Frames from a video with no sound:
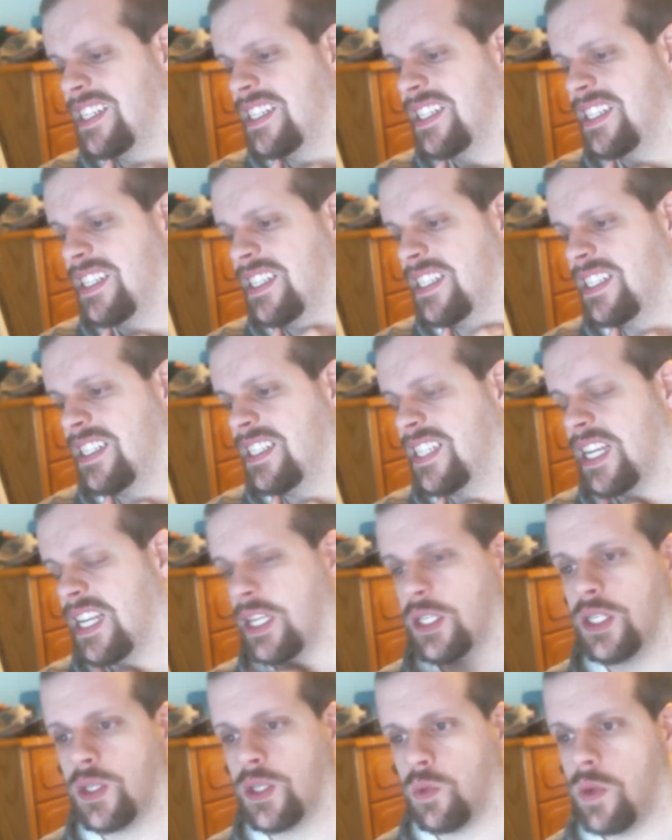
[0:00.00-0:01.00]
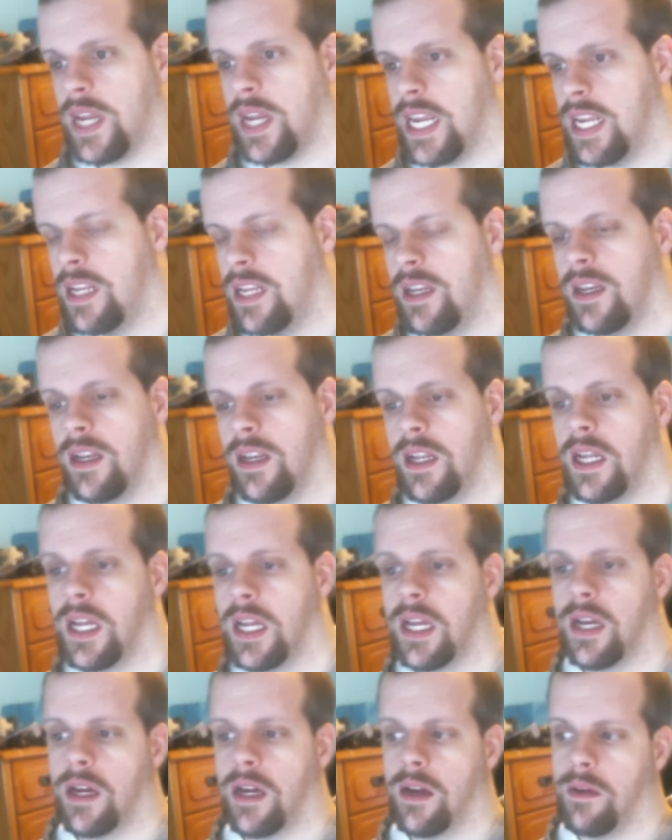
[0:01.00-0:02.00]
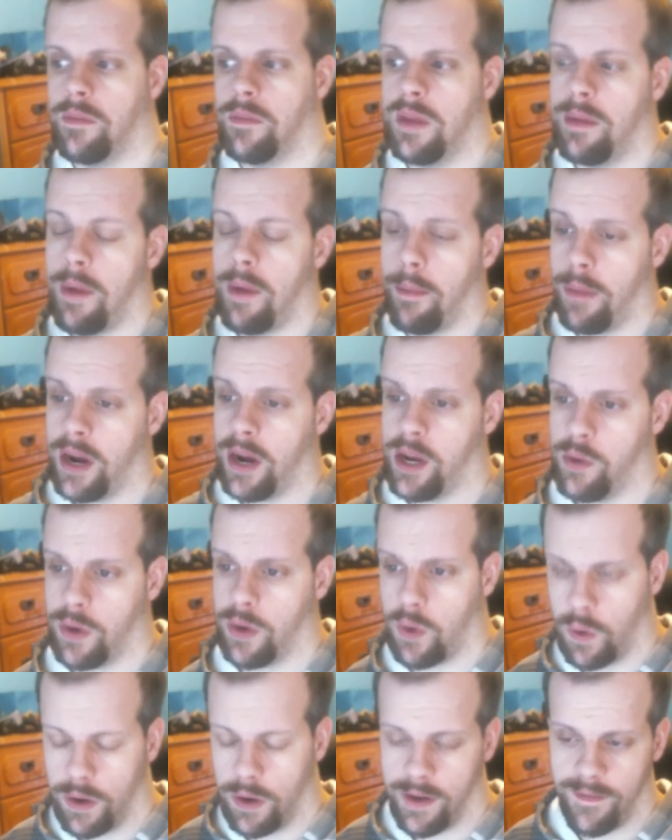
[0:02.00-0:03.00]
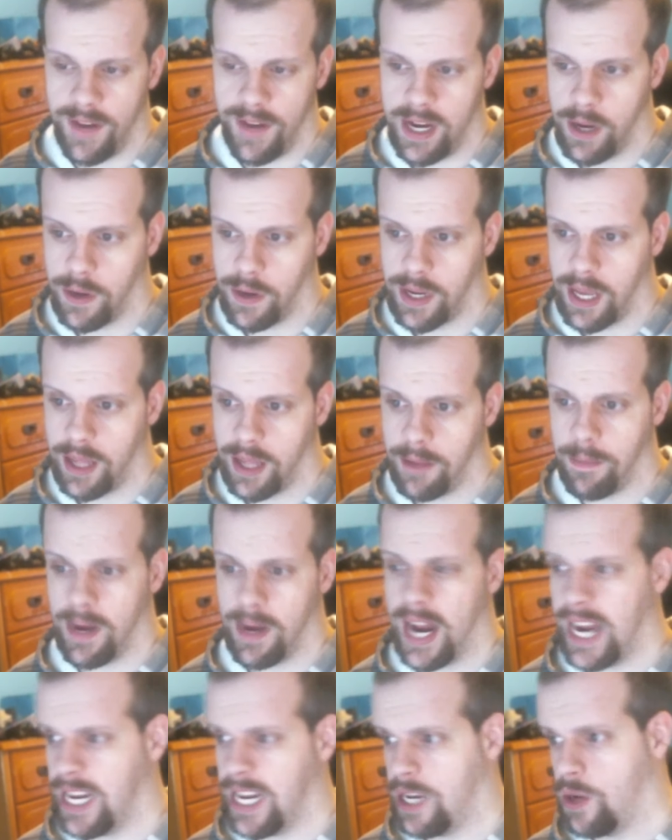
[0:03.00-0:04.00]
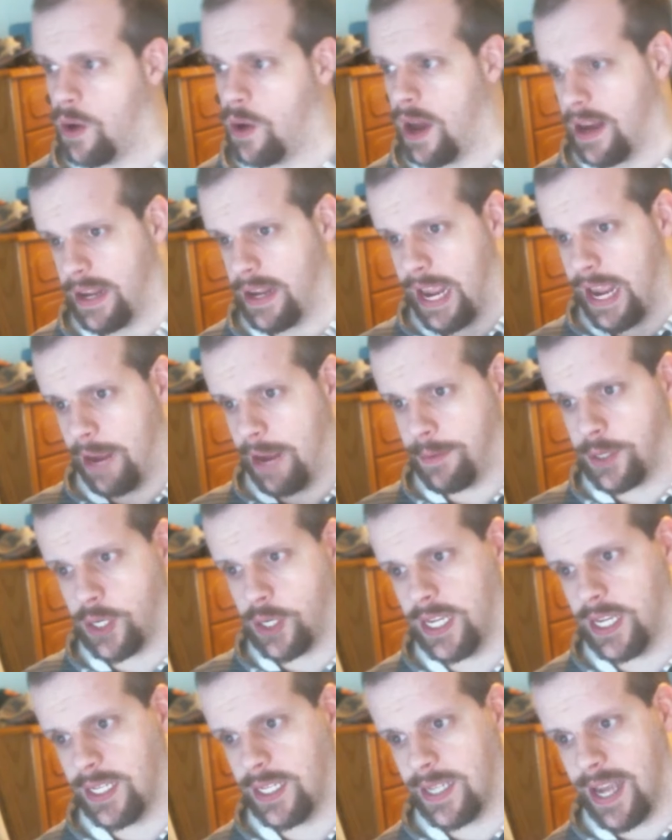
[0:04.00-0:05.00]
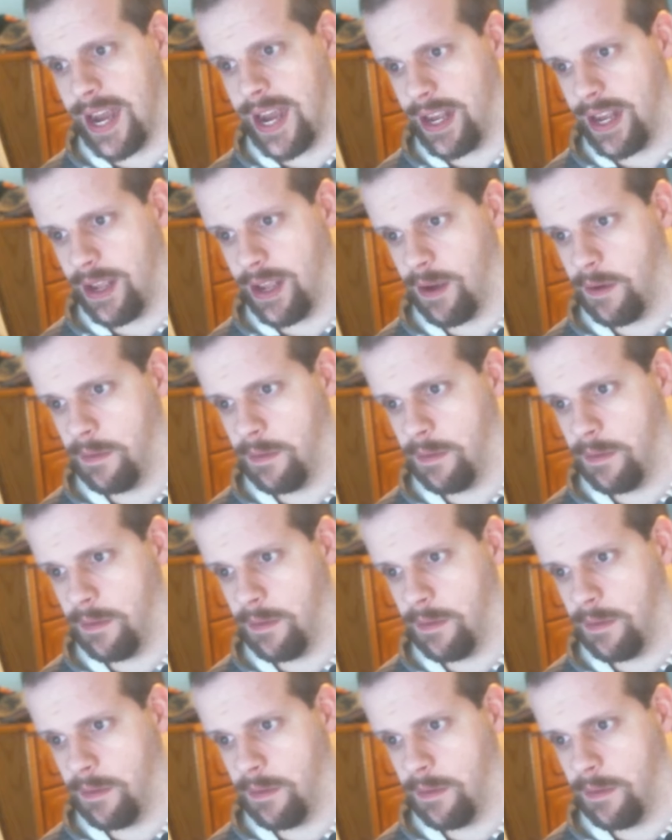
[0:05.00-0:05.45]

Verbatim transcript: said, sweet, me and my buddy recorded a video together, but I didn't know how to capture his audio.